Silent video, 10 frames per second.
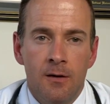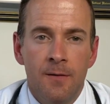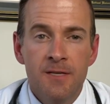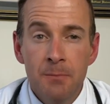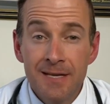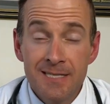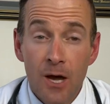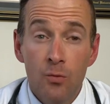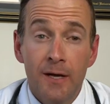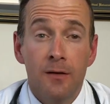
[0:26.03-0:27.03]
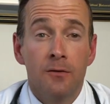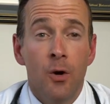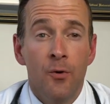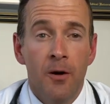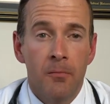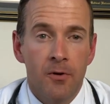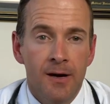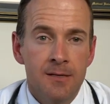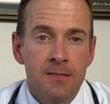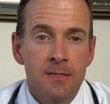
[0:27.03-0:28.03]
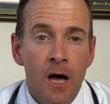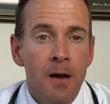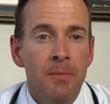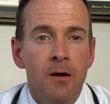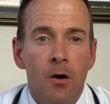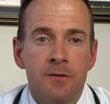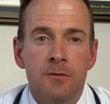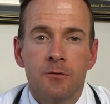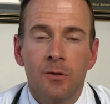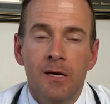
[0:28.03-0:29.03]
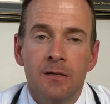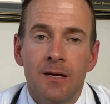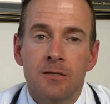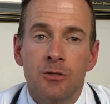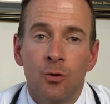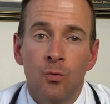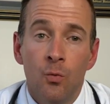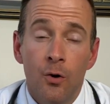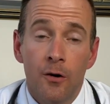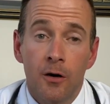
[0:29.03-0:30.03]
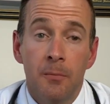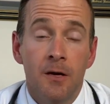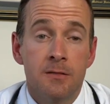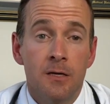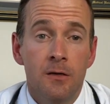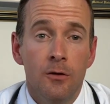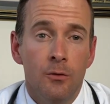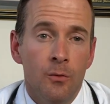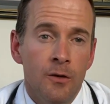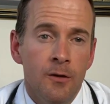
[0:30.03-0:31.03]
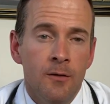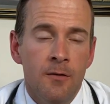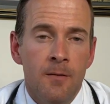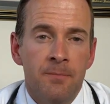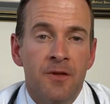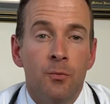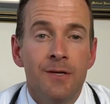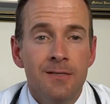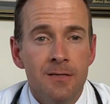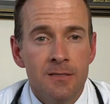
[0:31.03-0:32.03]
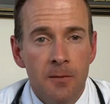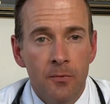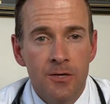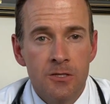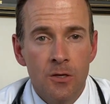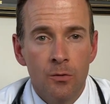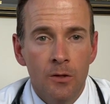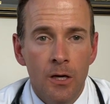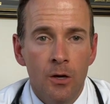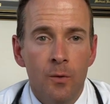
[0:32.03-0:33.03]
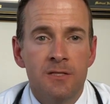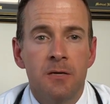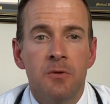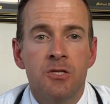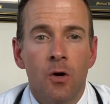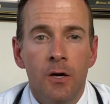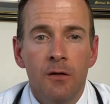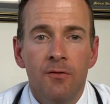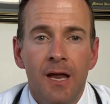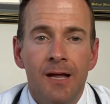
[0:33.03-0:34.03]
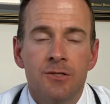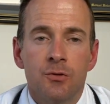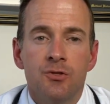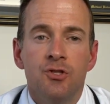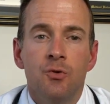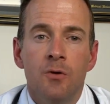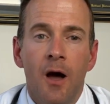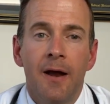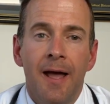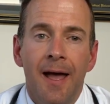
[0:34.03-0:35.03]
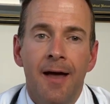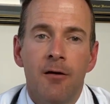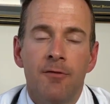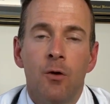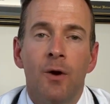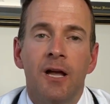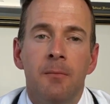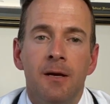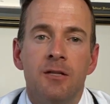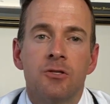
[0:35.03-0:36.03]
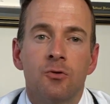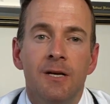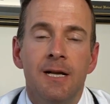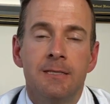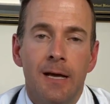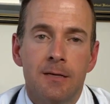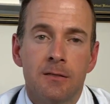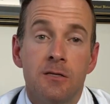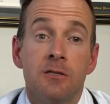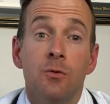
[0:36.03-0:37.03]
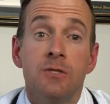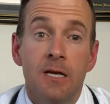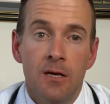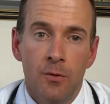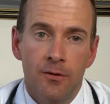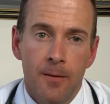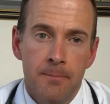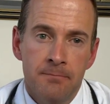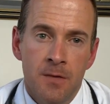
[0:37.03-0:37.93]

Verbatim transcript: Now, this may sound like a low number, and it's not because the screening tests don't work, because they do the reason this number is so low is that a majority of cancers do not have a recommended screening test associated with them.